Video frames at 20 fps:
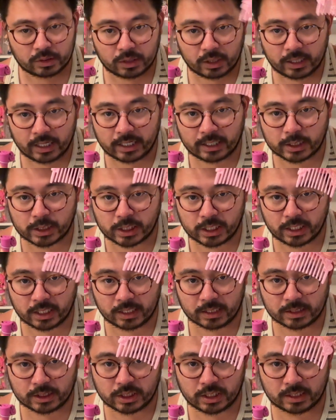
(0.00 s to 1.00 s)
And she
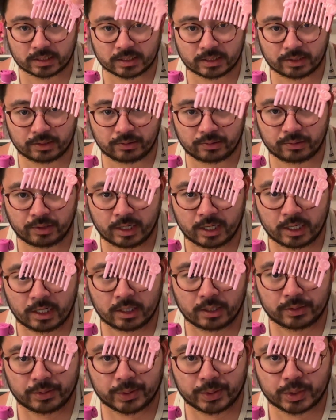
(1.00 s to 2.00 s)
also
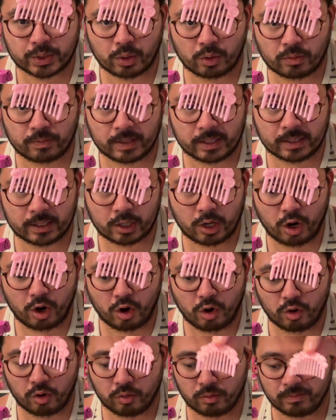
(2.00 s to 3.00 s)
sold me the
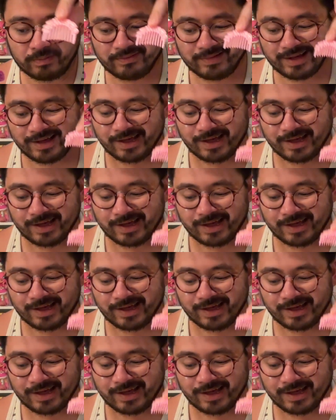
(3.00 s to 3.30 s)
comb.